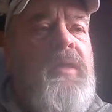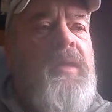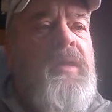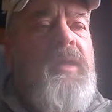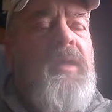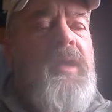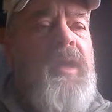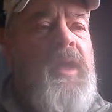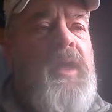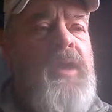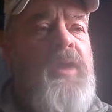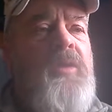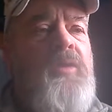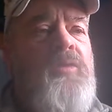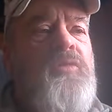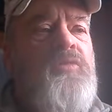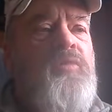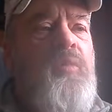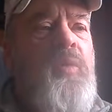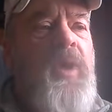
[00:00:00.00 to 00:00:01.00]
and knows
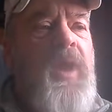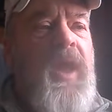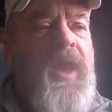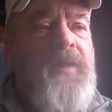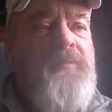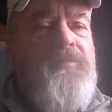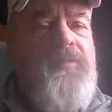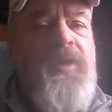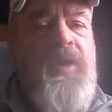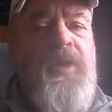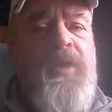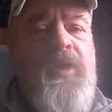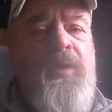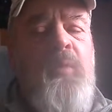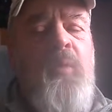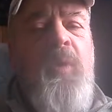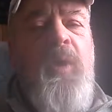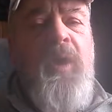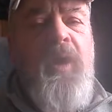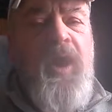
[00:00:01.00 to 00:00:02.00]
what I've done and
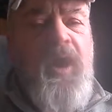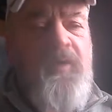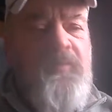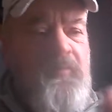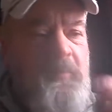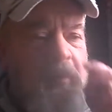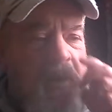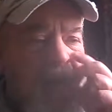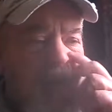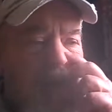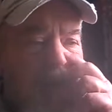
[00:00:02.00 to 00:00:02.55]
where I've been.